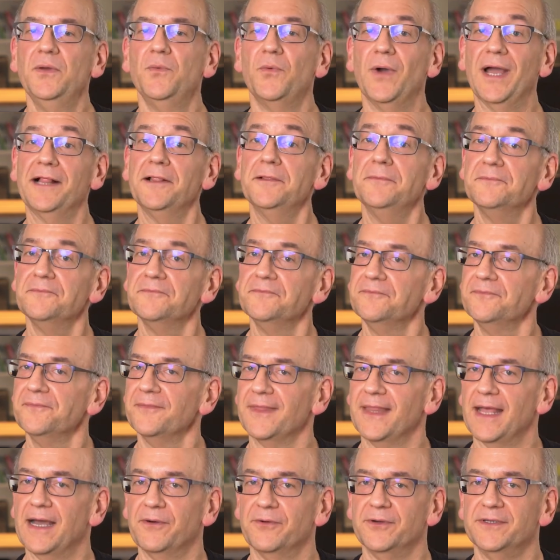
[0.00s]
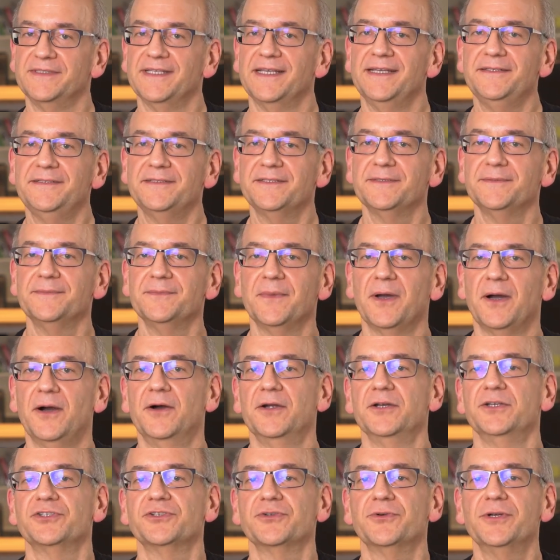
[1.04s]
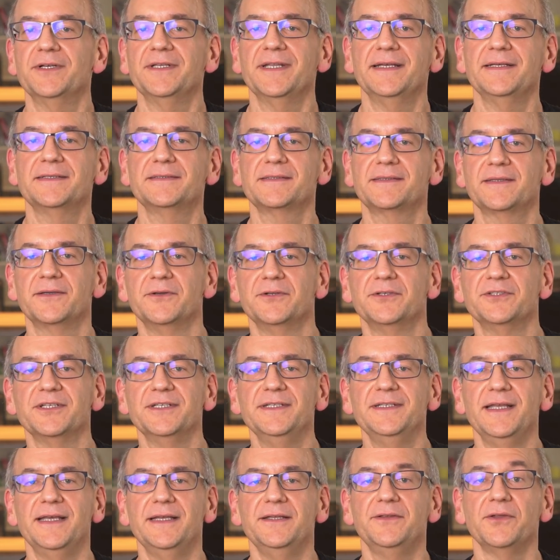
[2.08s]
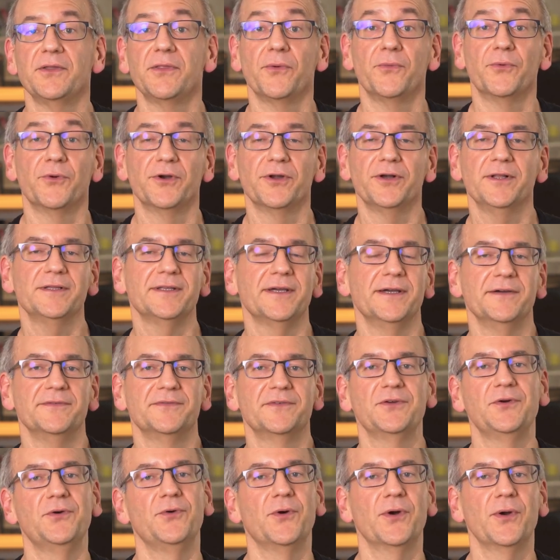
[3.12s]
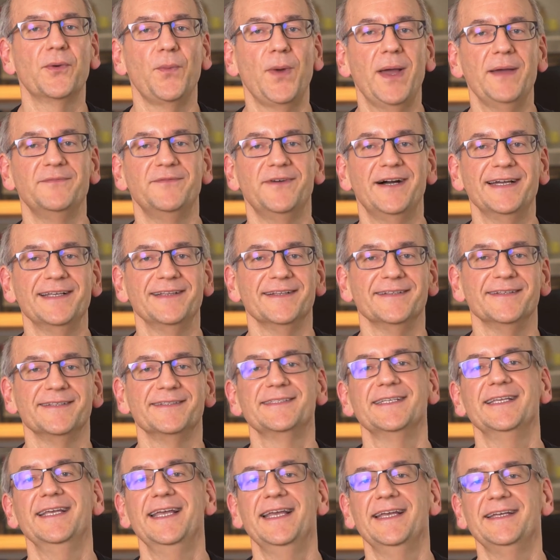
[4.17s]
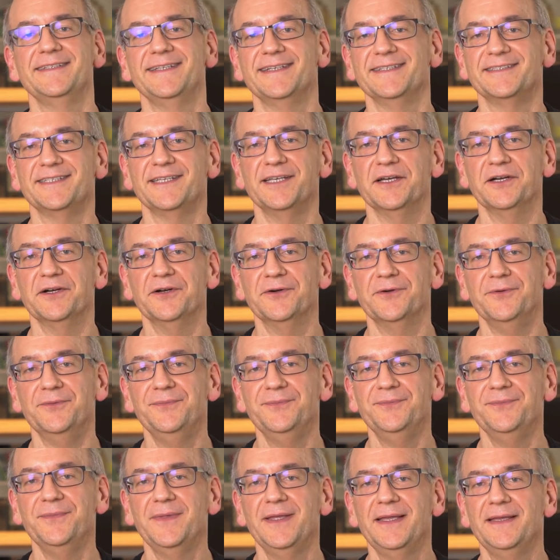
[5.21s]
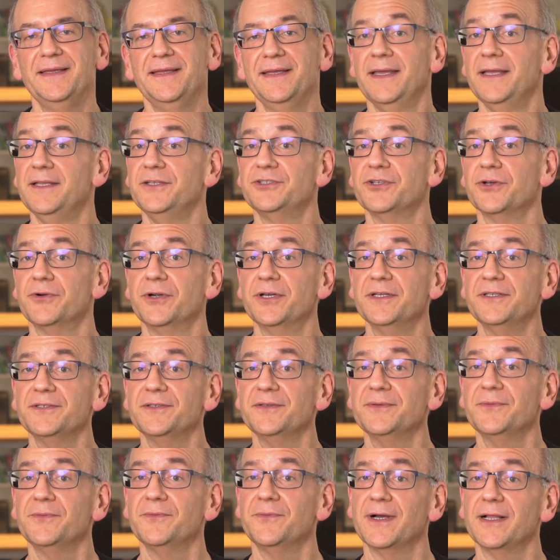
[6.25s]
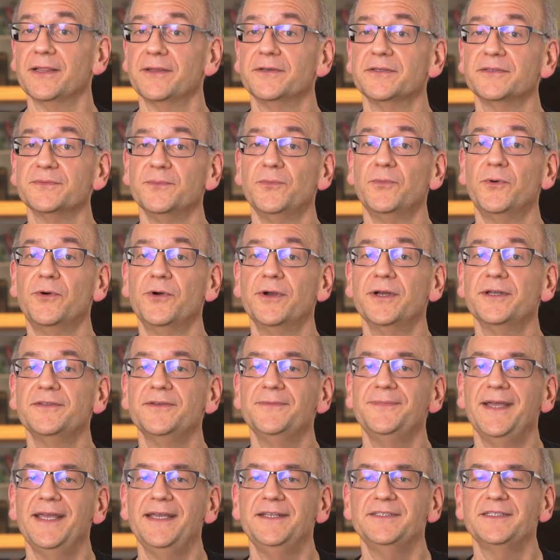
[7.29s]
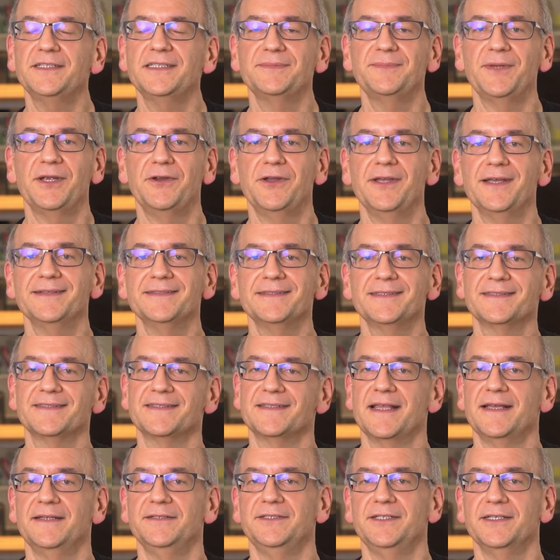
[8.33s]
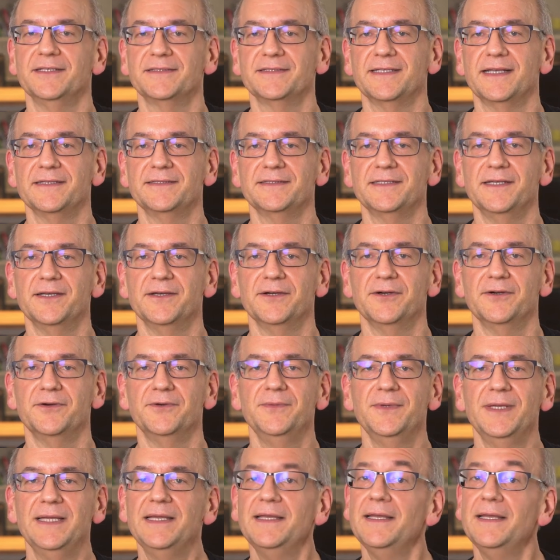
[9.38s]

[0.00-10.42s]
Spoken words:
Well, that was it, our short excursion into the world of core Web Vitals and SEO. In short, while there's more to page experience than just SEO,